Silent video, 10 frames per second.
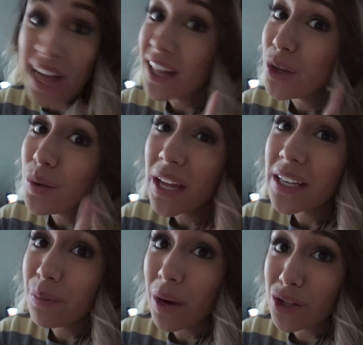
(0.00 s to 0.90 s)
You can get
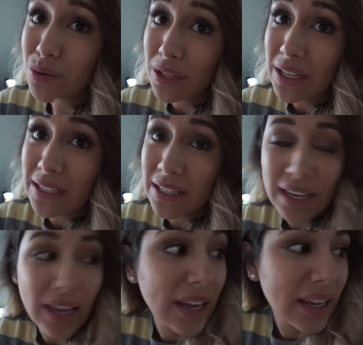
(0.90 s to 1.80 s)
depressed really easily
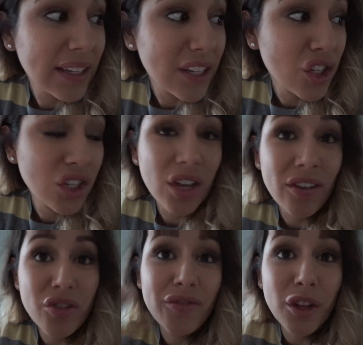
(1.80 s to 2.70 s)
because it's just, you
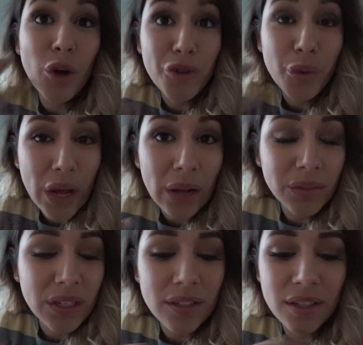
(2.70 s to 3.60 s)
feel overwhelmed.
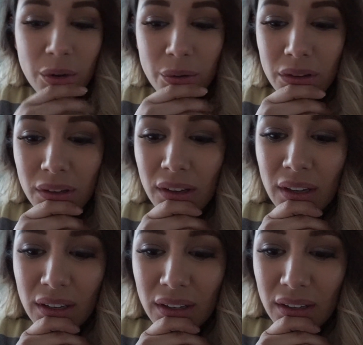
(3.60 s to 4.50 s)
And so
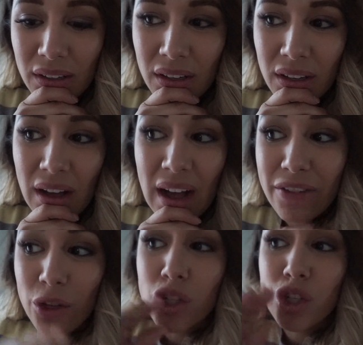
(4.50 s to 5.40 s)
I
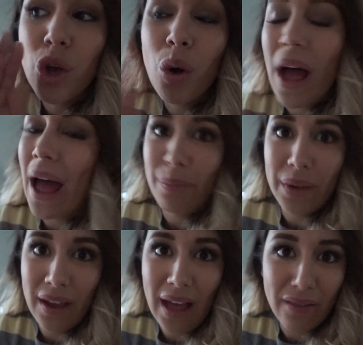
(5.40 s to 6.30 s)
feel so happy
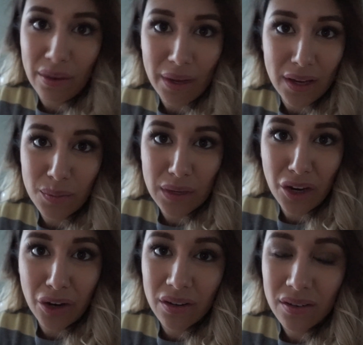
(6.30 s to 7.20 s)
having my husband
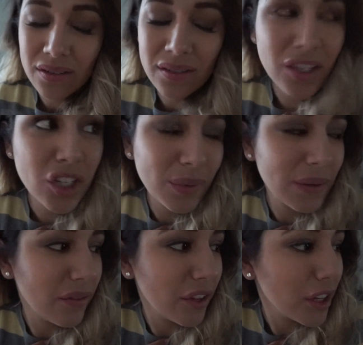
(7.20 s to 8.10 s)
here. It just makes
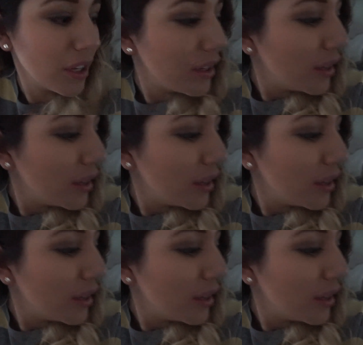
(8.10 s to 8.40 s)
me feel good.